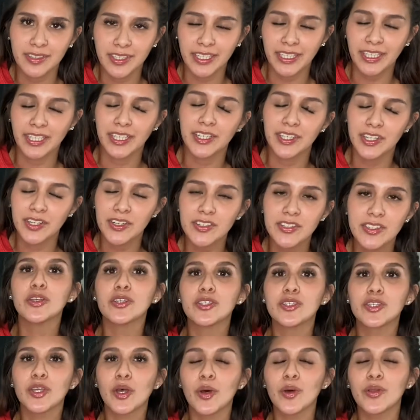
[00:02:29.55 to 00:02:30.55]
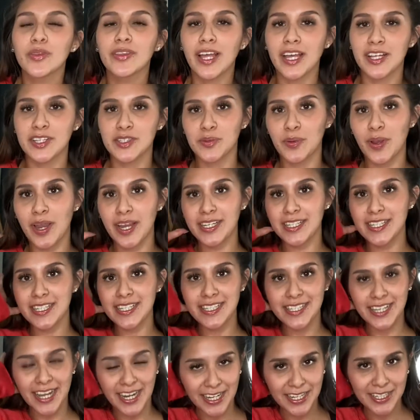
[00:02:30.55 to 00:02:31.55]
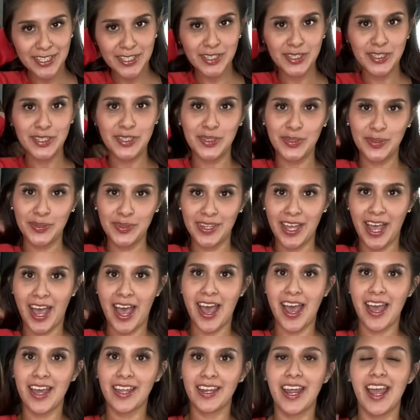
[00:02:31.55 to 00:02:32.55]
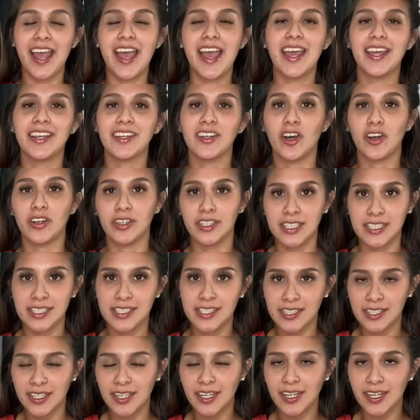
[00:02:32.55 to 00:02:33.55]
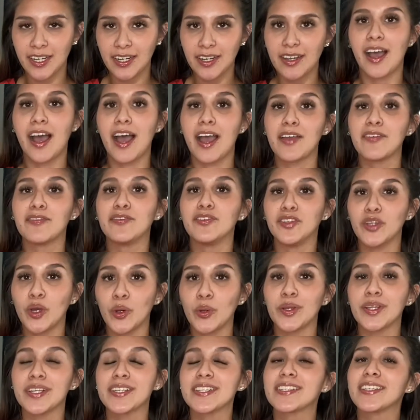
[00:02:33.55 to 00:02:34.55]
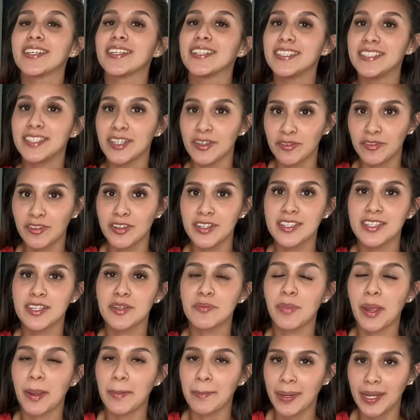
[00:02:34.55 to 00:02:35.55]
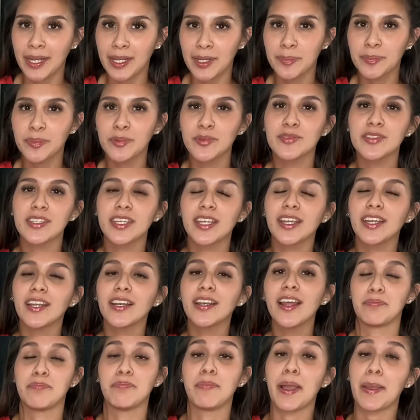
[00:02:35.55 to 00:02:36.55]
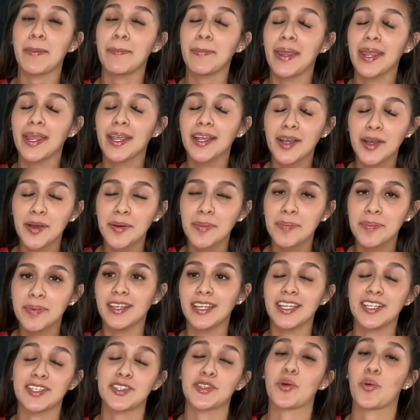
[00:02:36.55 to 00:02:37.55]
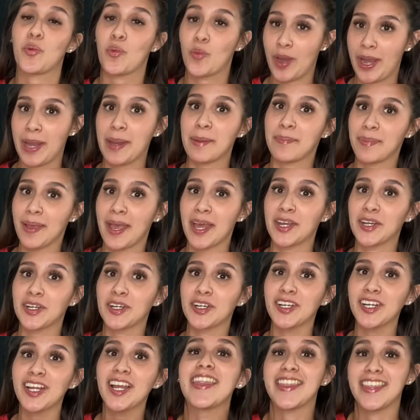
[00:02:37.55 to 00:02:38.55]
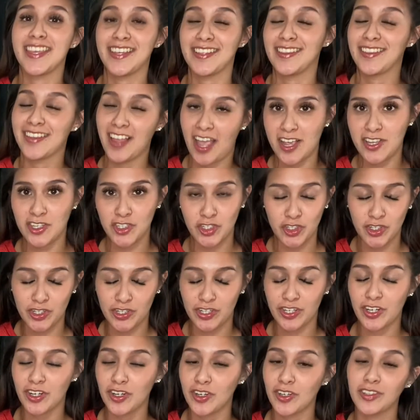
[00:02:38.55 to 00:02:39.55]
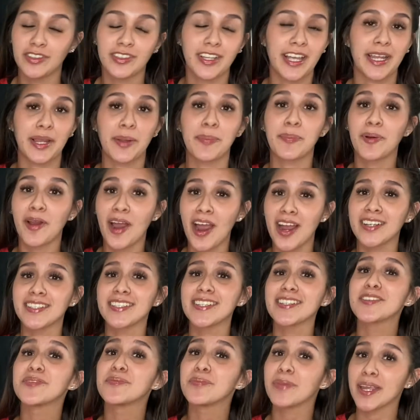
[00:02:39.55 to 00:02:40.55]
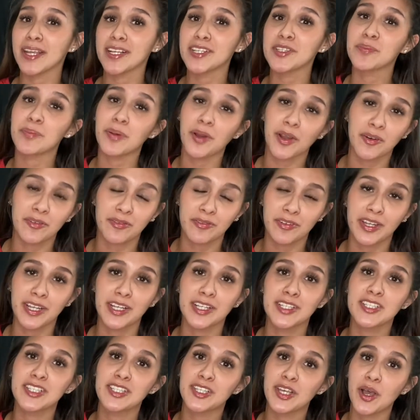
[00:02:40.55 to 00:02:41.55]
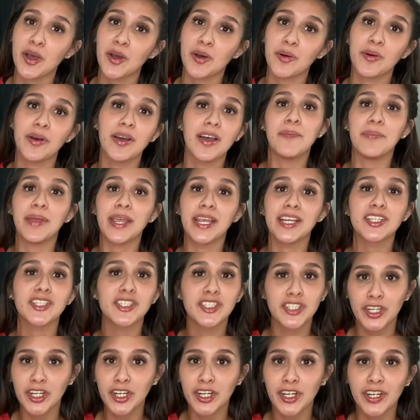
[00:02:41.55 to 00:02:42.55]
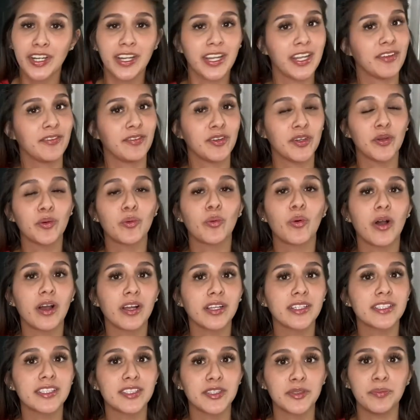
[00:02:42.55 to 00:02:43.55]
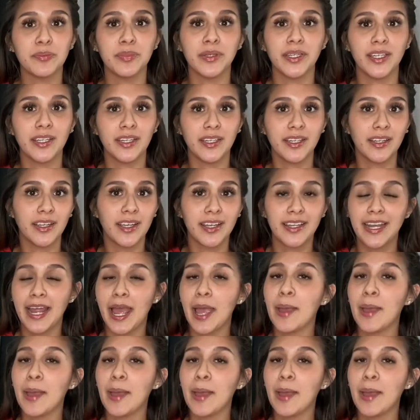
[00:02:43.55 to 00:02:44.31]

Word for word: the years. So that's that's why I decided to do that. And honestly, I've noticed a difference in my makeup routine. My makeup is way better than last year, girl. Like practice makes perfect. So make sure if you want to be an